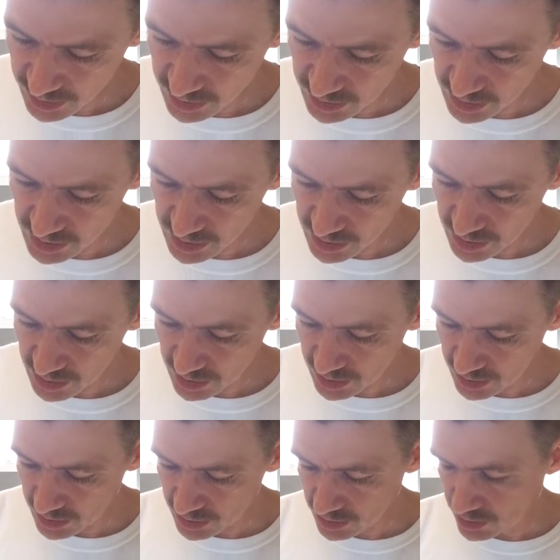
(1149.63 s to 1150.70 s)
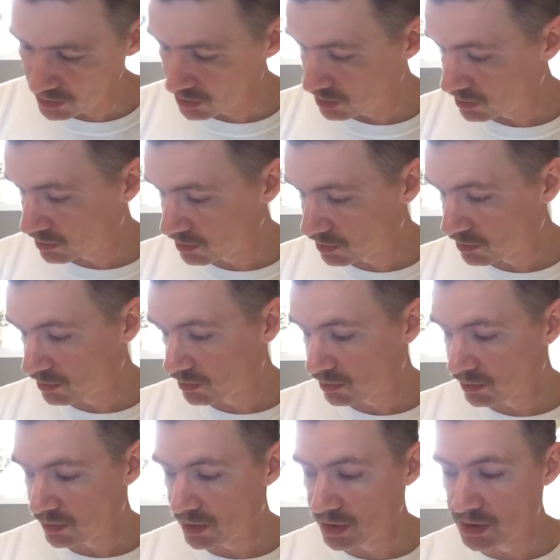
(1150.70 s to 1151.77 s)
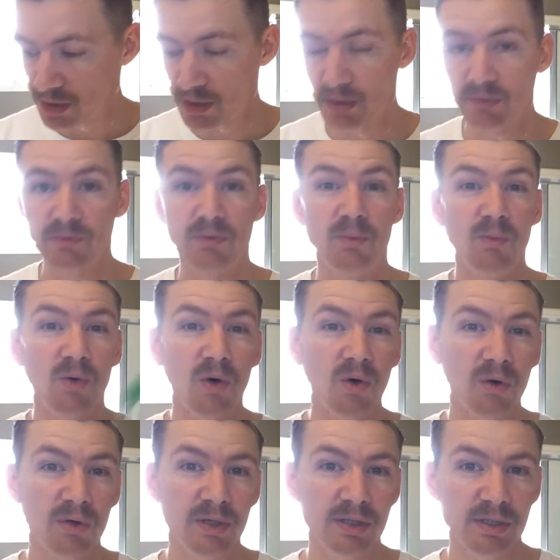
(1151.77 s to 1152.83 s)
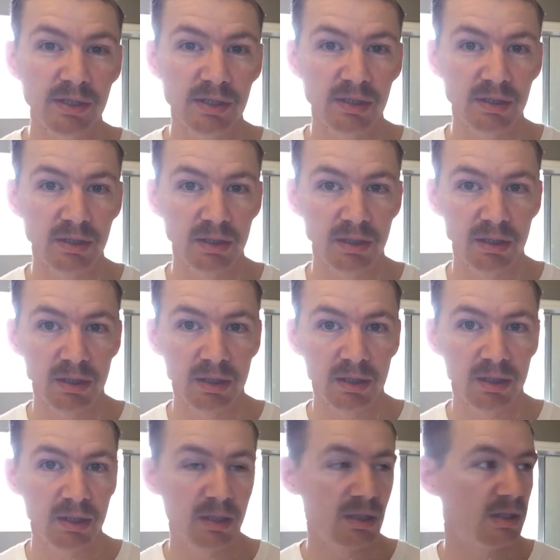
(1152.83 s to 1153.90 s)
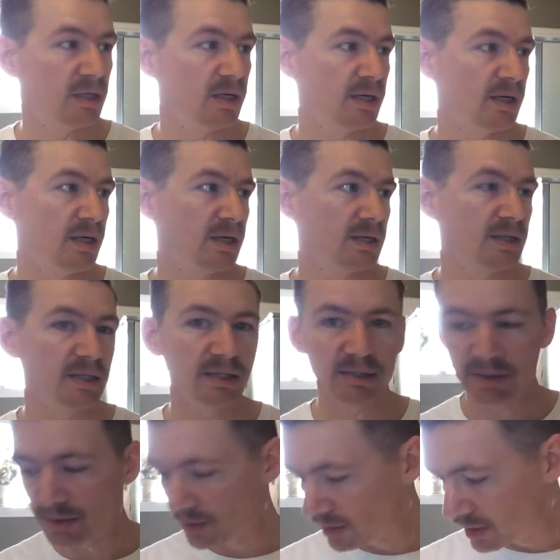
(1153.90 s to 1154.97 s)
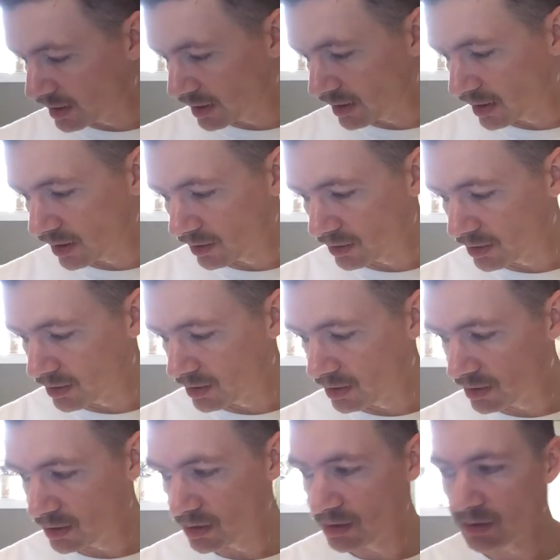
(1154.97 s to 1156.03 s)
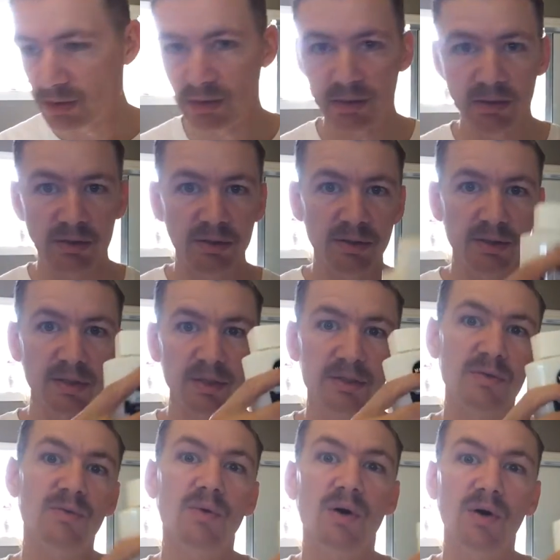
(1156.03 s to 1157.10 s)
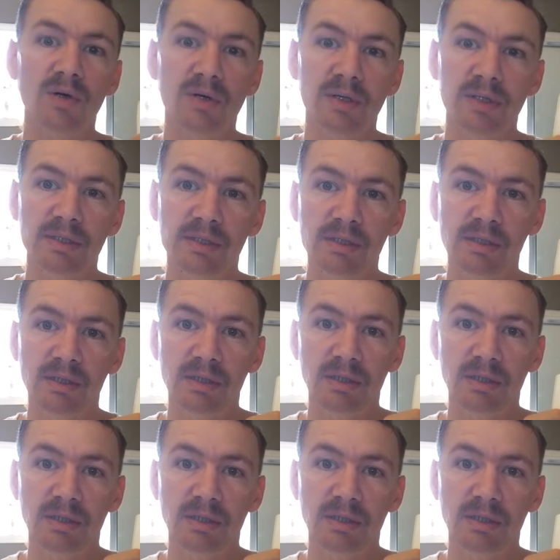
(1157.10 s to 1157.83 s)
is this comes from Walgreens, and I think it's under $10. You can get this at Walgreens.